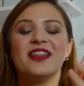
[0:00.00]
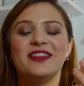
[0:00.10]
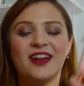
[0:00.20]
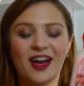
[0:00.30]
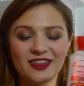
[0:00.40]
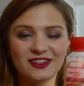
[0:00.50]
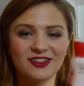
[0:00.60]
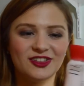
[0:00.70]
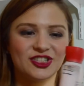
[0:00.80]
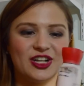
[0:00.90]
the other
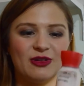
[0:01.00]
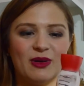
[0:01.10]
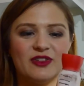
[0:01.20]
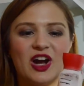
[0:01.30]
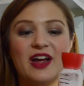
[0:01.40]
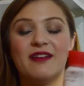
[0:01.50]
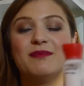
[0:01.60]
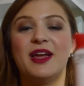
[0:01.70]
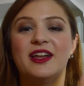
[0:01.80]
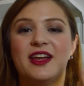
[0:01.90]
lotion, however, I have
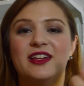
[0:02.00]
made